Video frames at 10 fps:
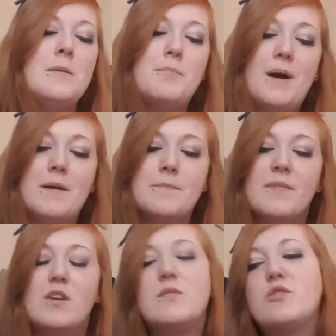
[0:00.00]

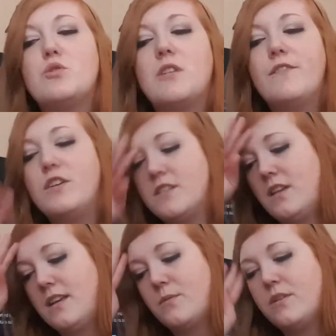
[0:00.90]
But, because it was so confusing,
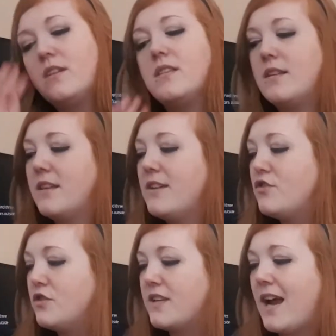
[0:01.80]
like, they
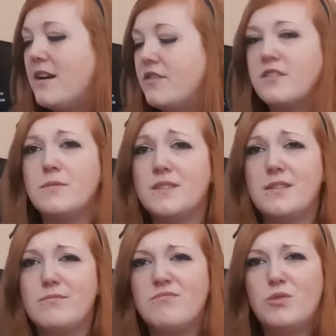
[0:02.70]
introduced characters and I was
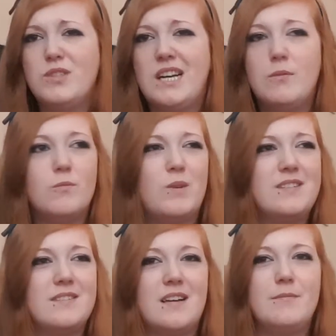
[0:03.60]
like, who's that? Why
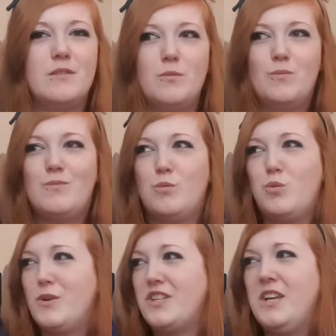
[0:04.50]
is this happening?
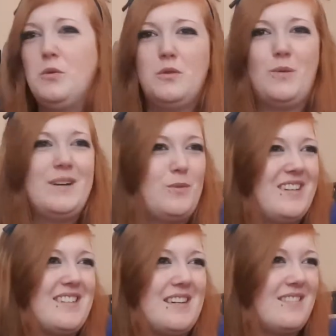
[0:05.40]
Where's he going? Why
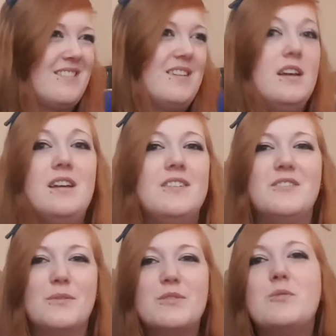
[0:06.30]
is that? You
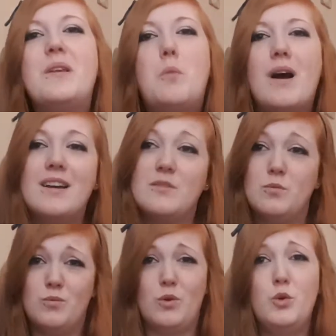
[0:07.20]
know, there were so many whys
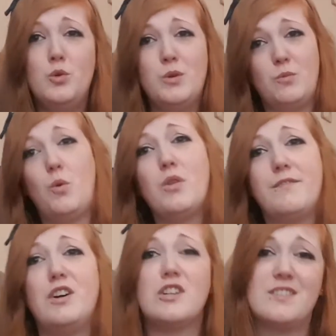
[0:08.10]
and who and what the
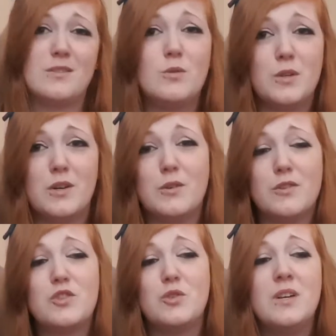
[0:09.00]
fuck's going
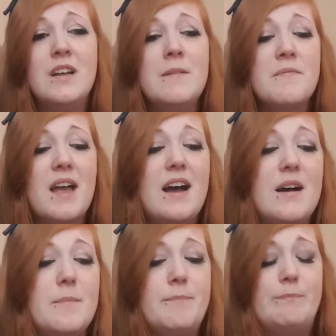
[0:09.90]
on. So,
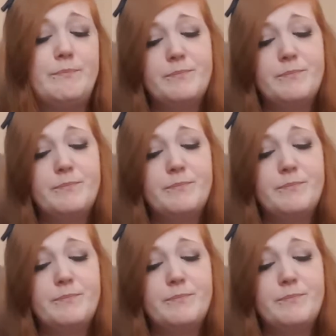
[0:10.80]
and